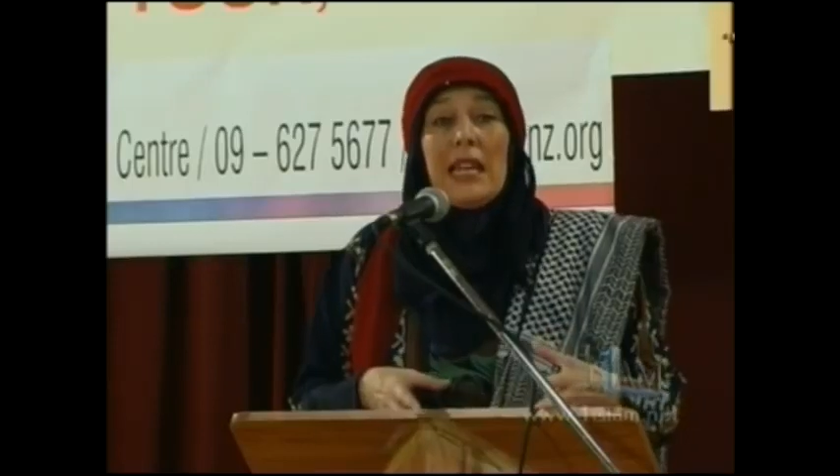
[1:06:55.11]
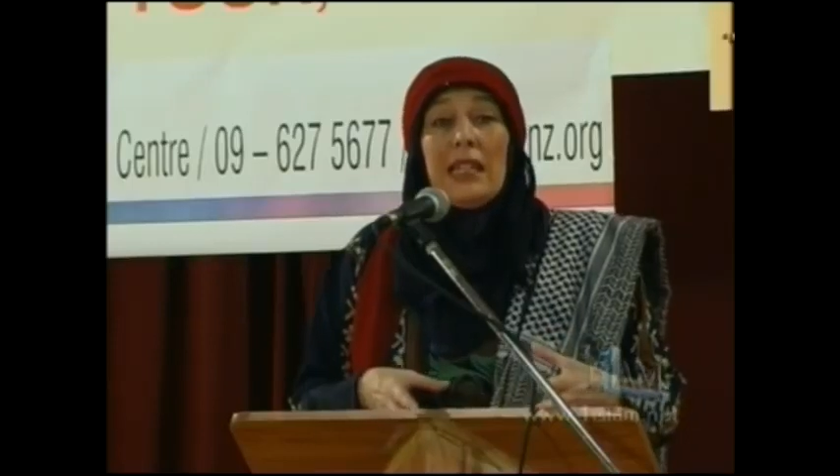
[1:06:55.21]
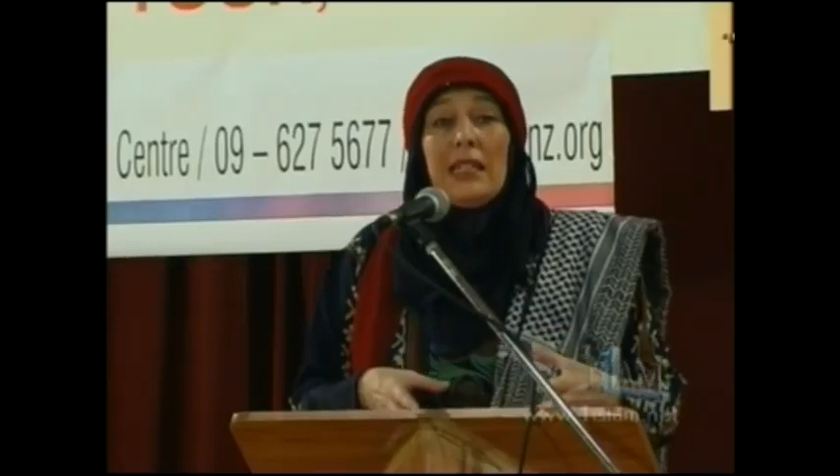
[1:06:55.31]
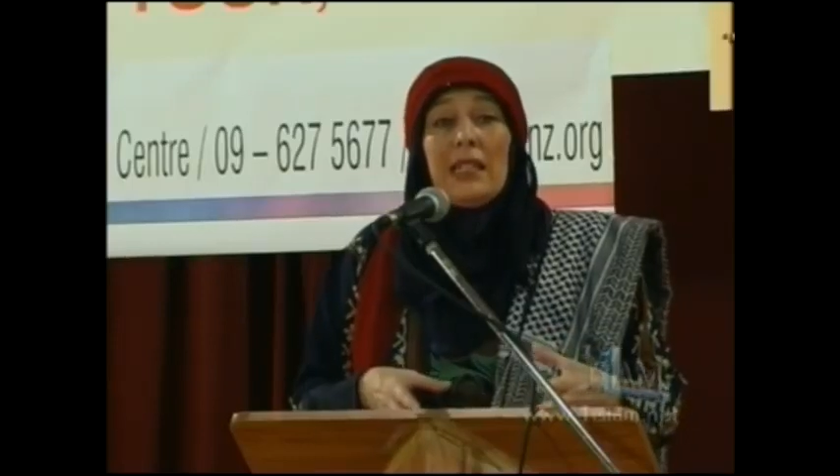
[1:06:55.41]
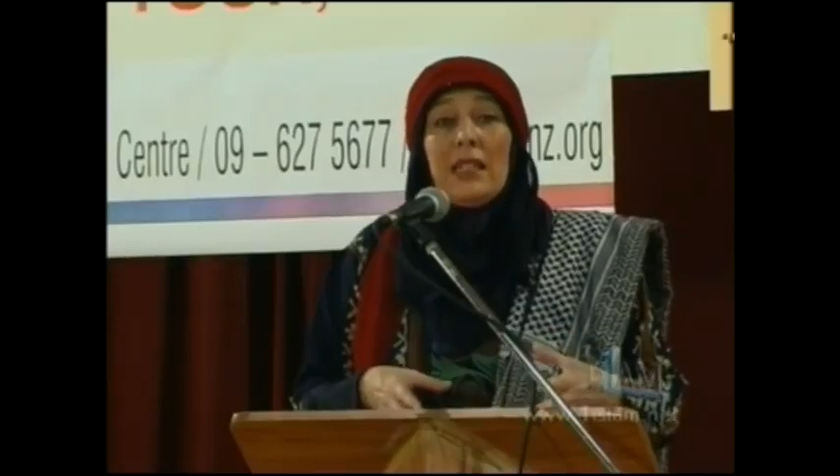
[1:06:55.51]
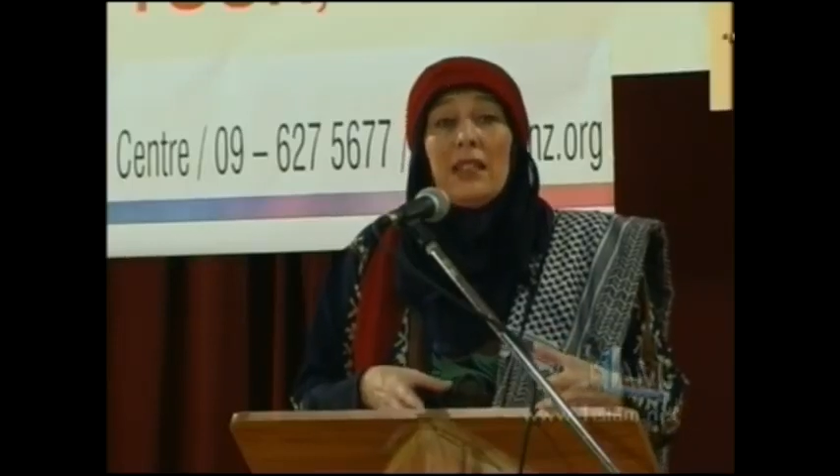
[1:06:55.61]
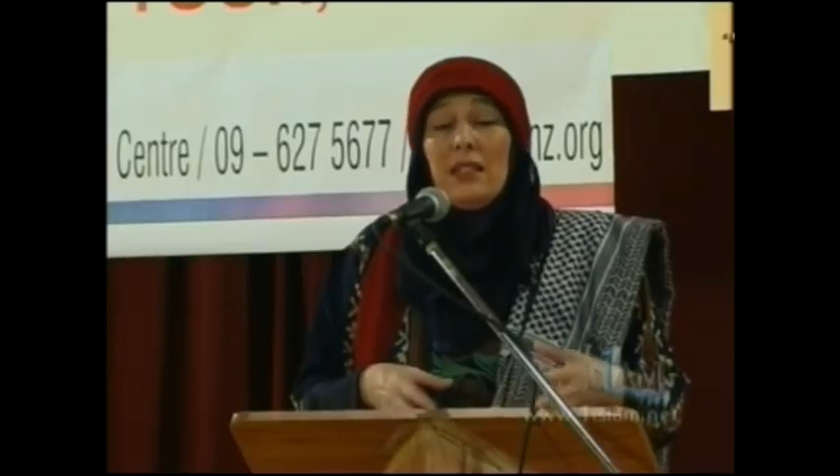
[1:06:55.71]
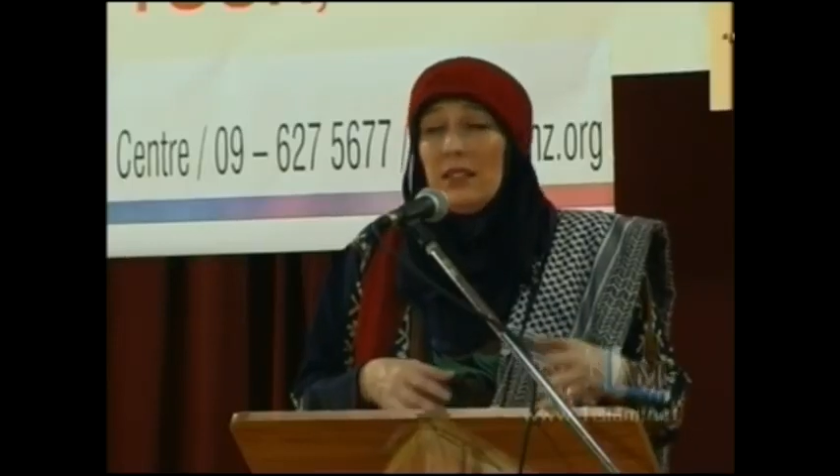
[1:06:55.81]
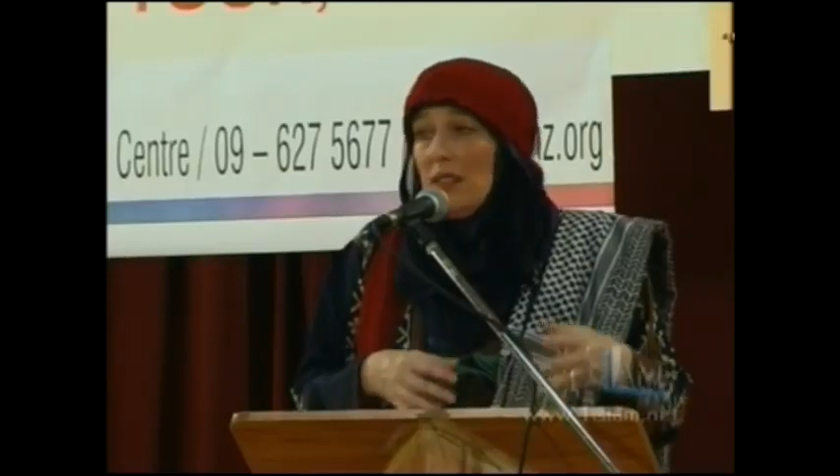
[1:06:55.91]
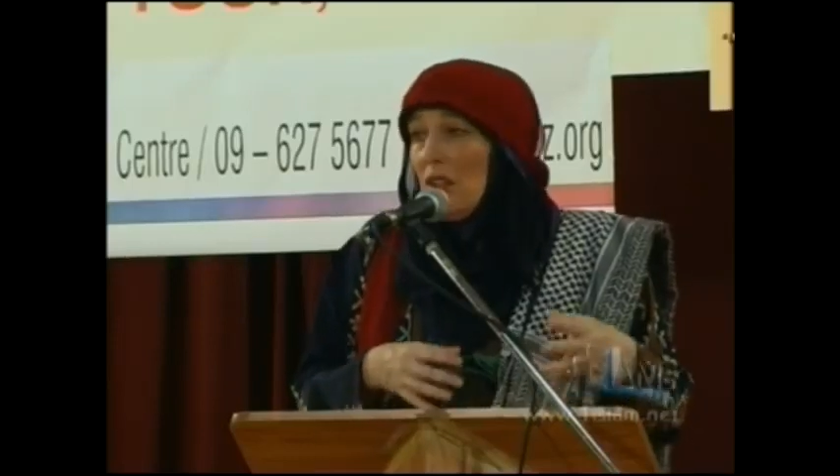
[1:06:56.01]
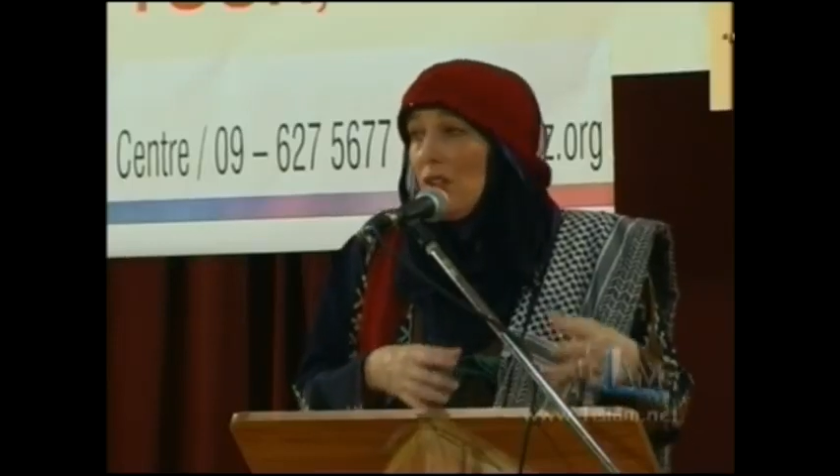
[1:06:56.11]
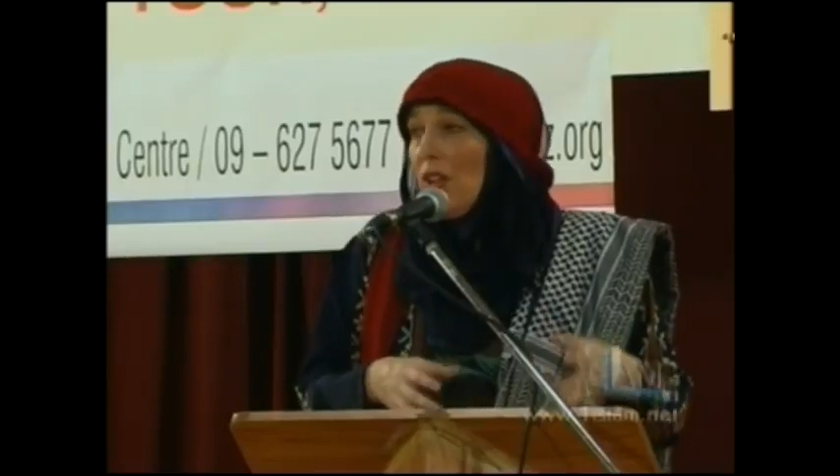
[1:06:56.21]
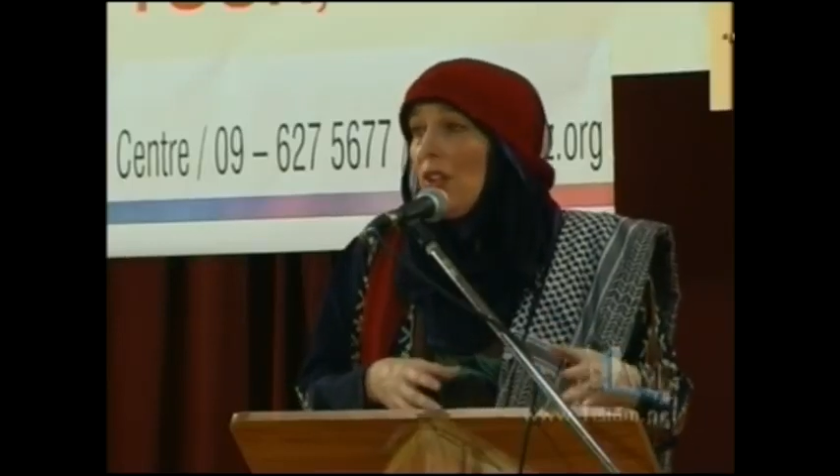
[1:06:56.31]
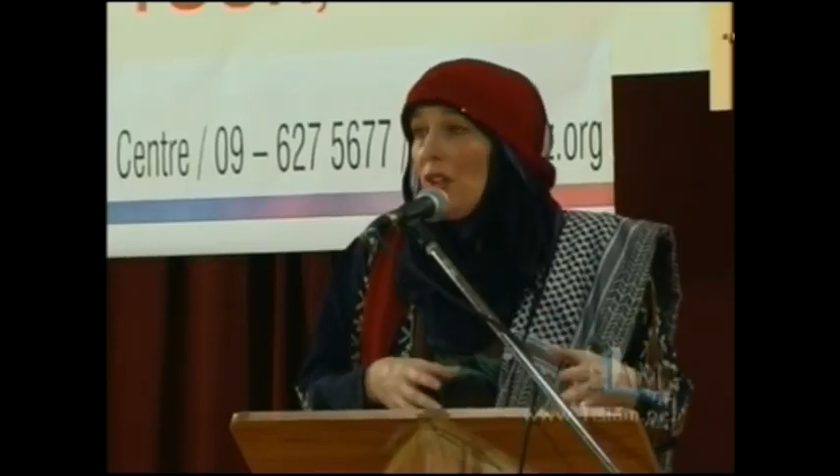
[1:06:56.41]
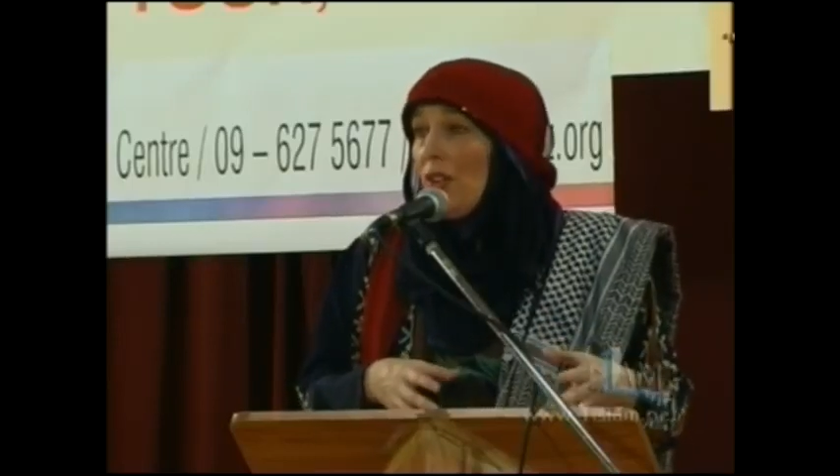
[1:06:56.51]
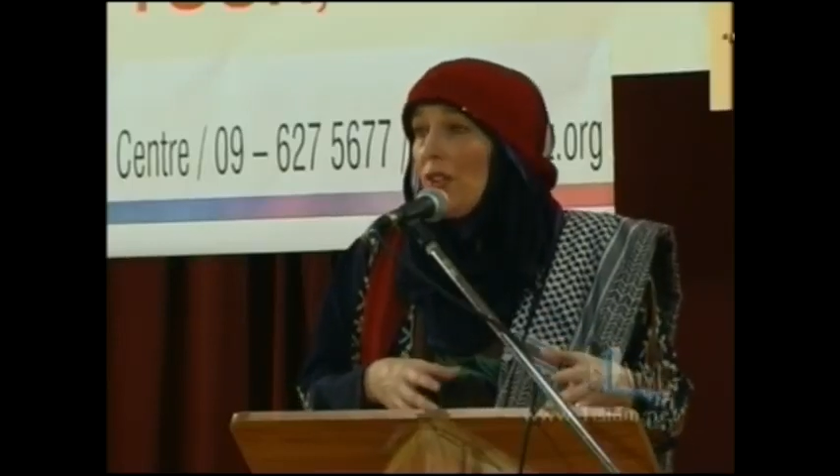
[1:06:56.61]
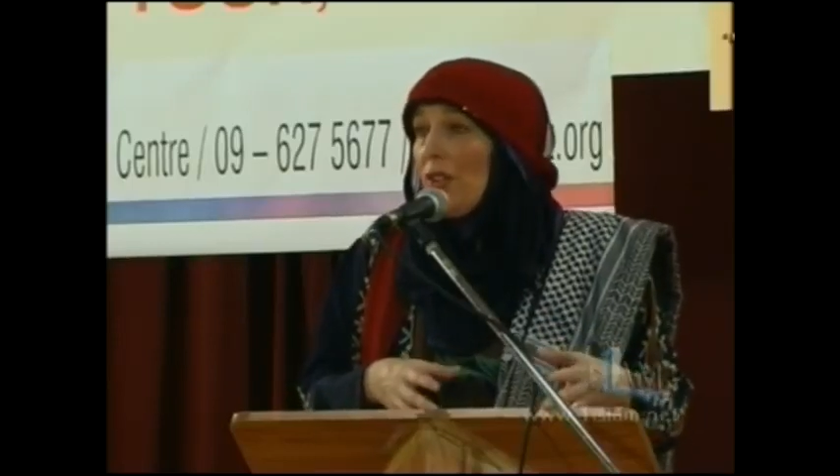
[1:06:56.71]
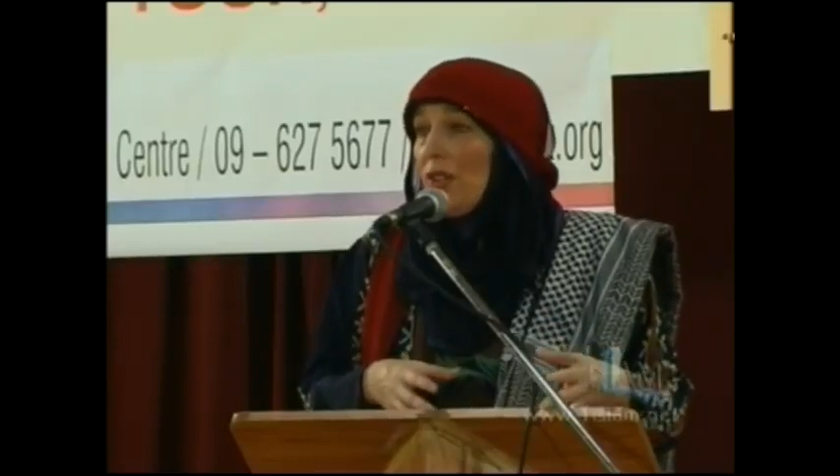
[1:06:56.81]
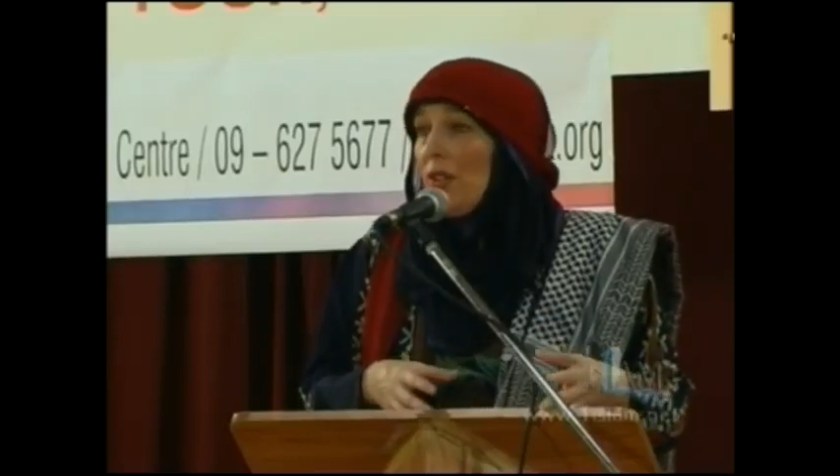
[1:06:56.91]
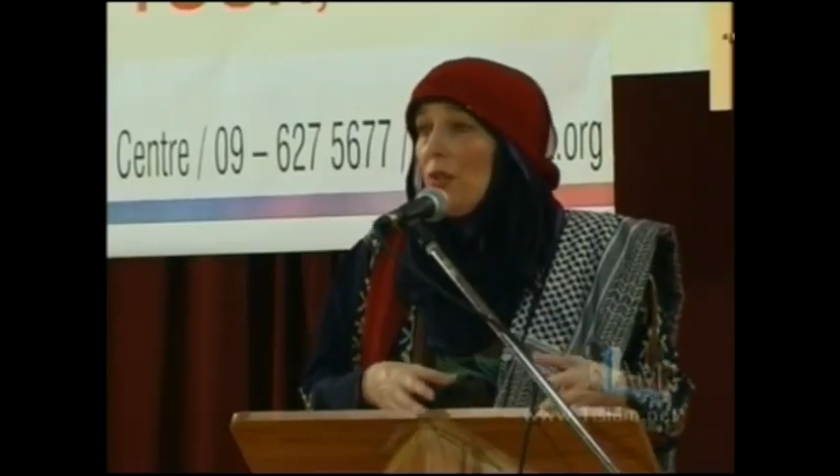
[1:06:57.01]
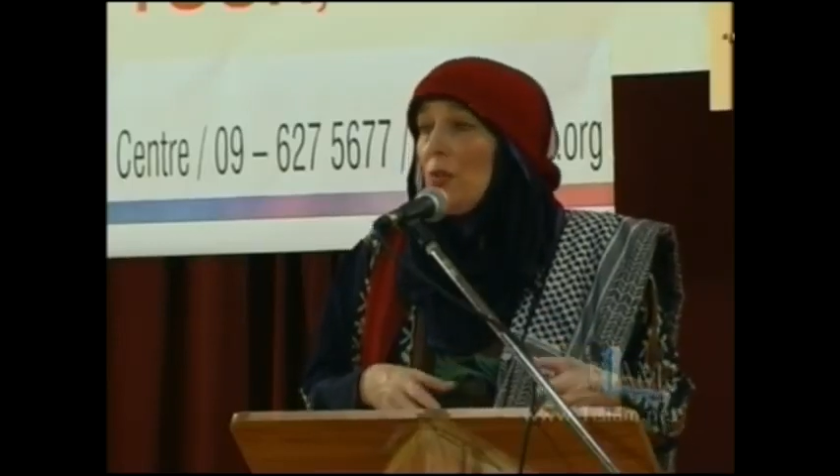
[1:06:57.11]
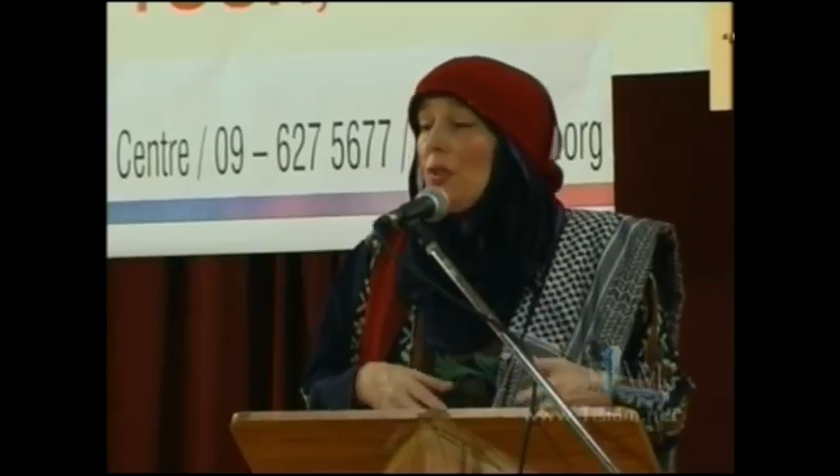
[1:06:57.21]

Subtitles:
night on earth?